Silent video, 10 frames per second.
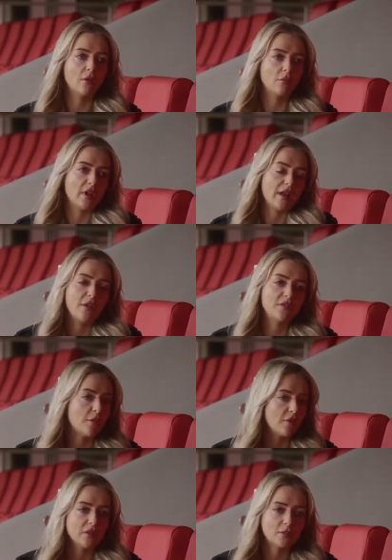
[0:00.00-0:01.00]
we have
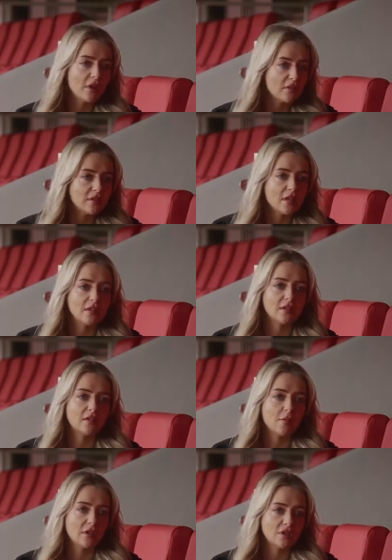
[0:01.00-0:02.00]
similar experiences and
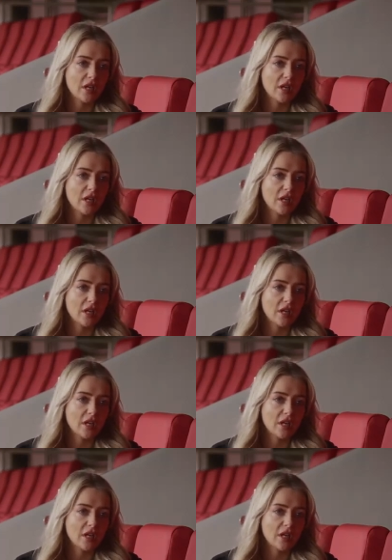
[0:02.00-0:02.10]
similar